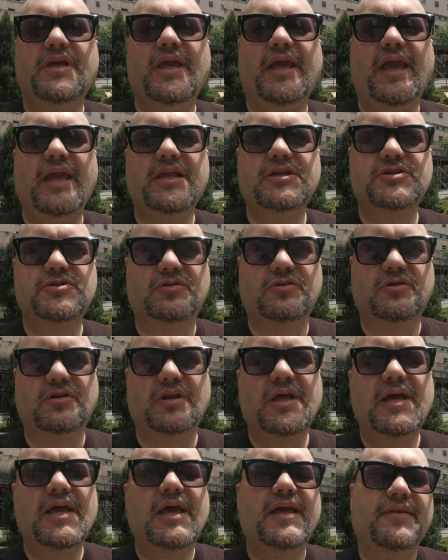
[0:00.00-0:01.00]
the
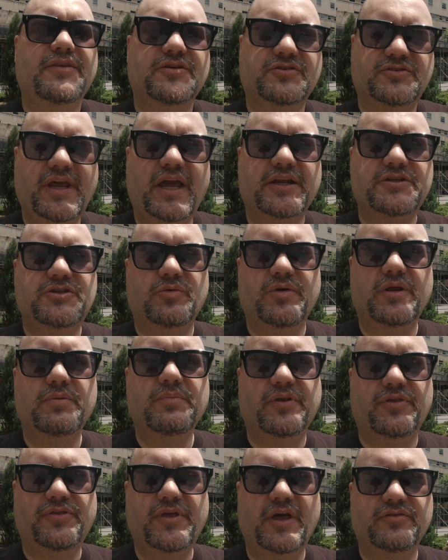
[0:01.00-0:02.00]
angel, the statue in
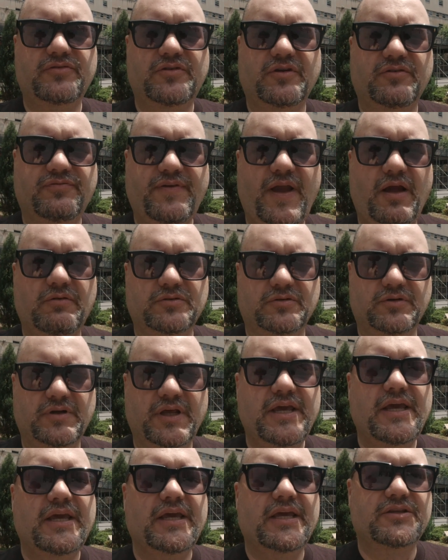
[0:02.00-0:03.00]
Bethesda Fountain
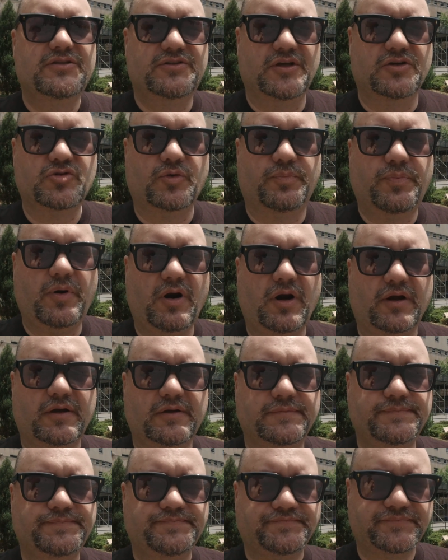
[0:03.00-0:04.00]
in Central Park.
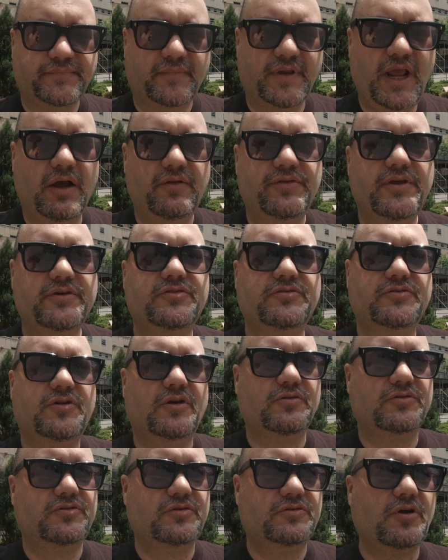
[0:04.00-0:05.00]
Now, this
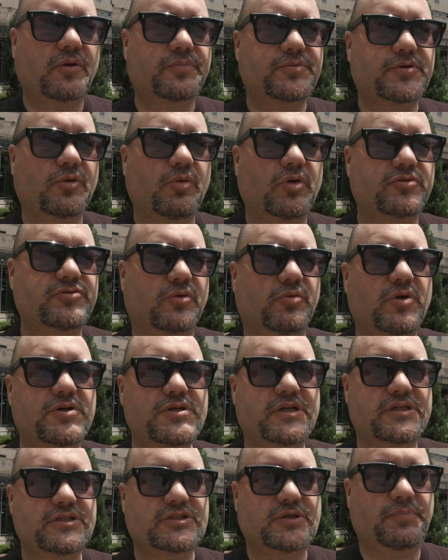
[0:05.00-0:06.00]
sculpture was
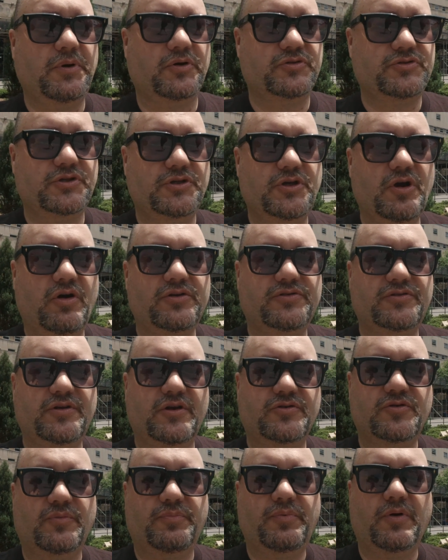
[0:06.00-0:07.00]
originally supposed to go to
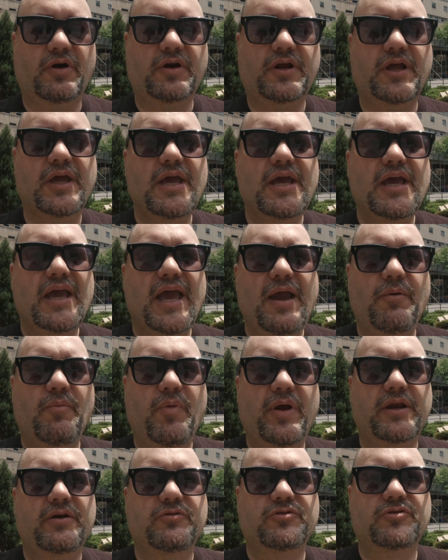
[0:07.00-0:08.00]
Central Park, and
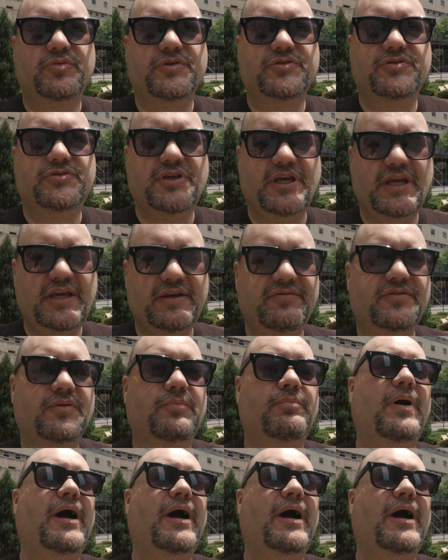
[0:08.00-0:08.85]
when it was received